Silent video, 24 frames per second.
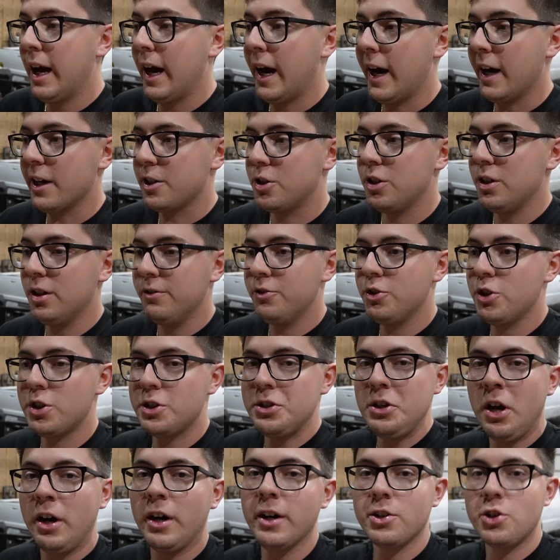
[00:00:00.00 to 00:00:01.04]
I should have just
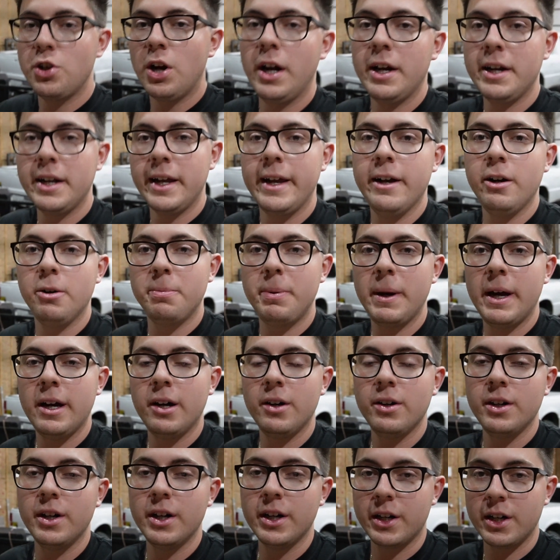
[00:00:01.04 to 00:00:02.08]
not tried to help
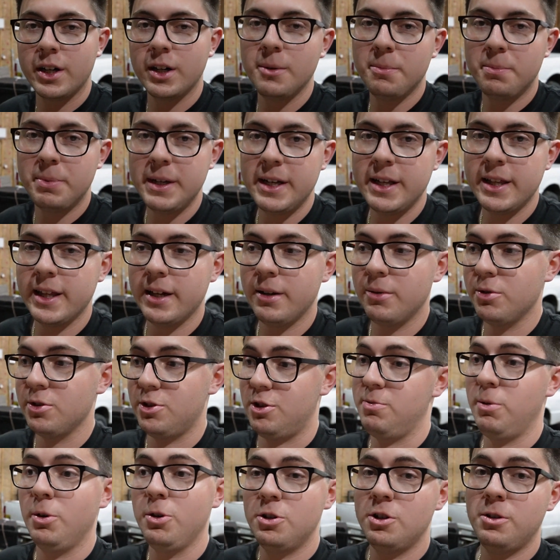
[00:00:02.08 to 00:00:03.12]
out a company that was
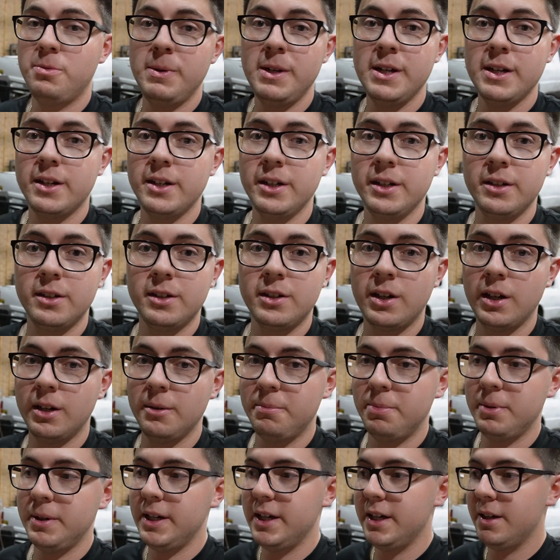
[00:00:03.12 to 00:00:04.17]
supposed to be a good
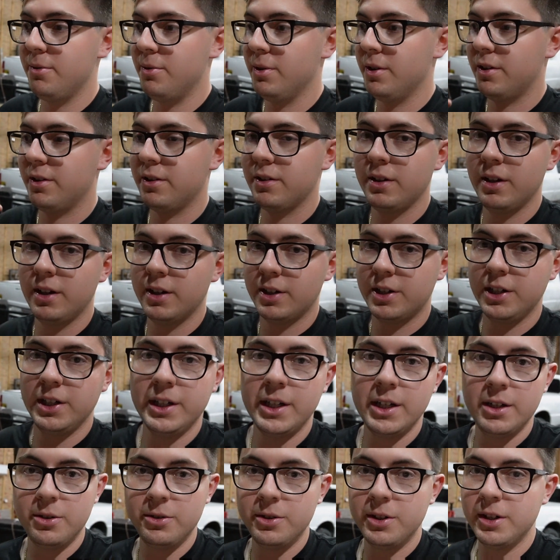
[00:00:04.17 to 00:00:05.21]
company with a good
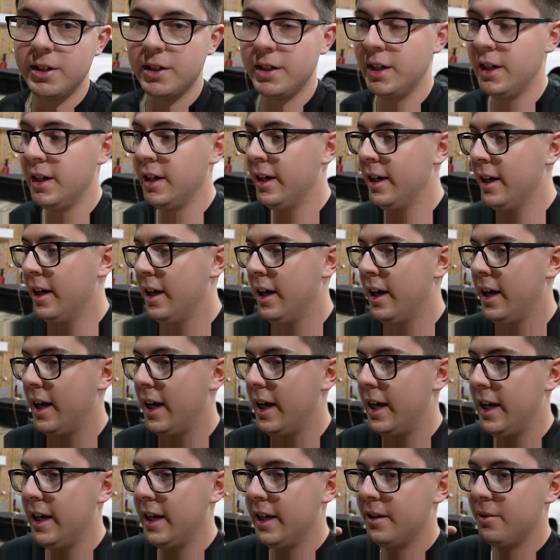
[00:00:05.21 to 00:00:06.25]
owner
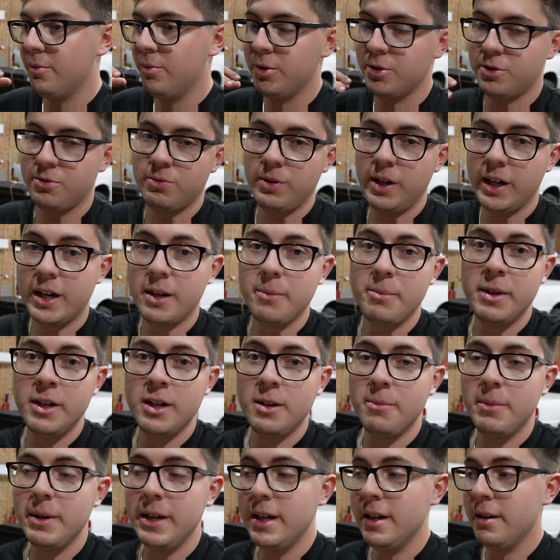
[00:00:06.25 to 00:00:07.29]
and was
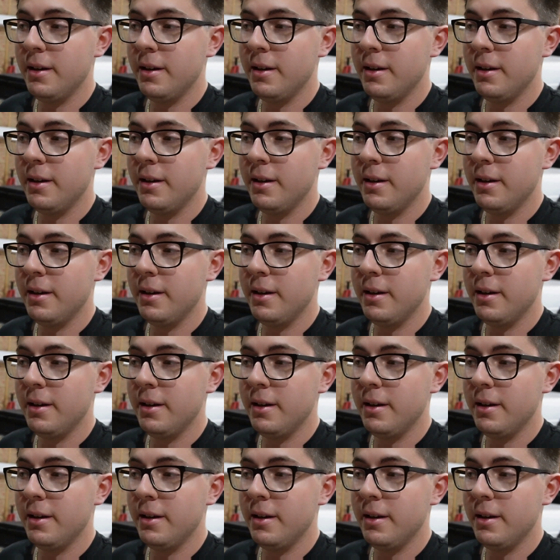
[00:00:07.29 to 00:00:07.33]
recommended